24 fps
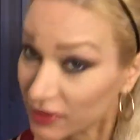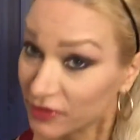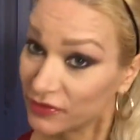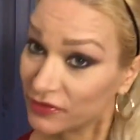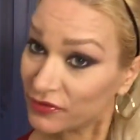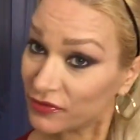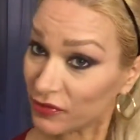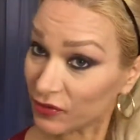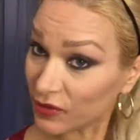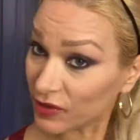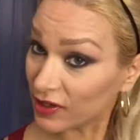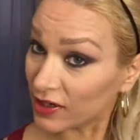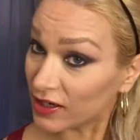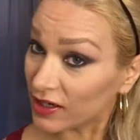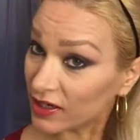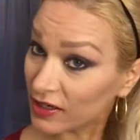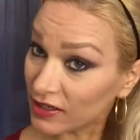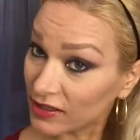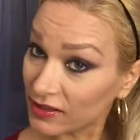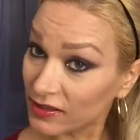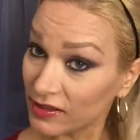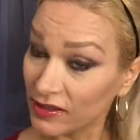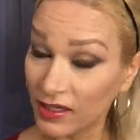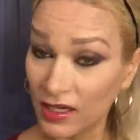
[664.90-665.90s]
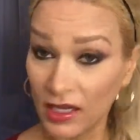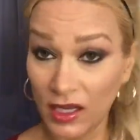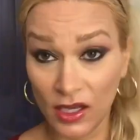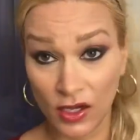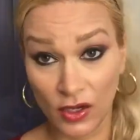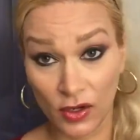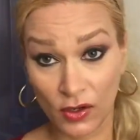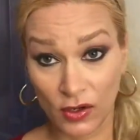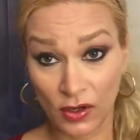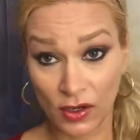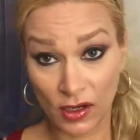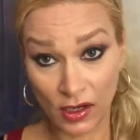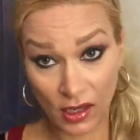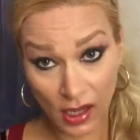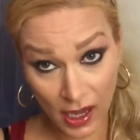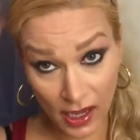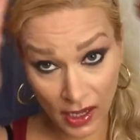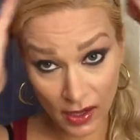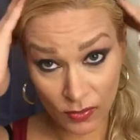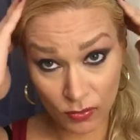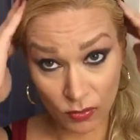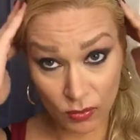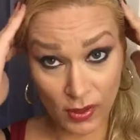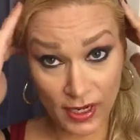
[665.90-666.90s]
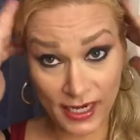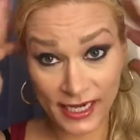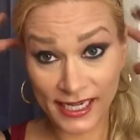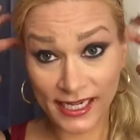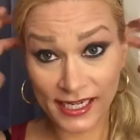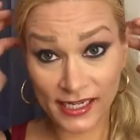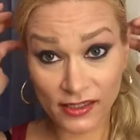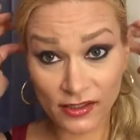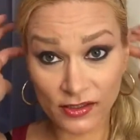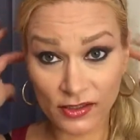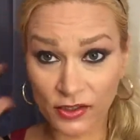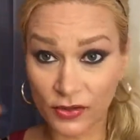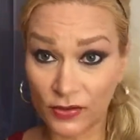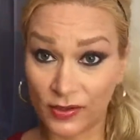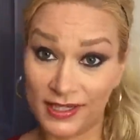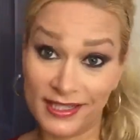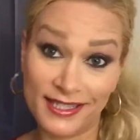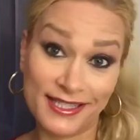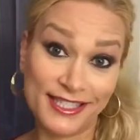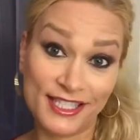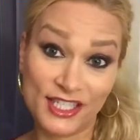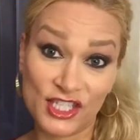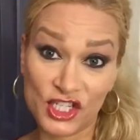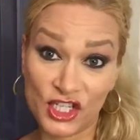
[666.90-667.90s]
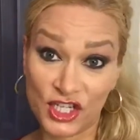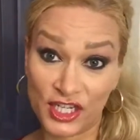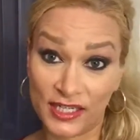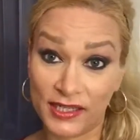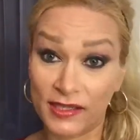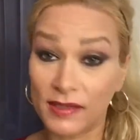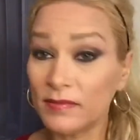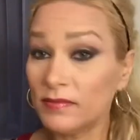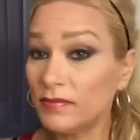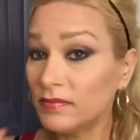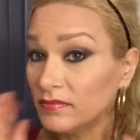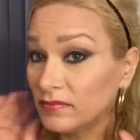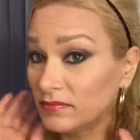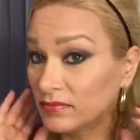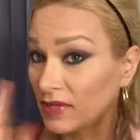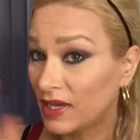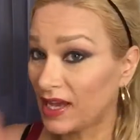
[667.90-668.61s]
for running or going to the gym.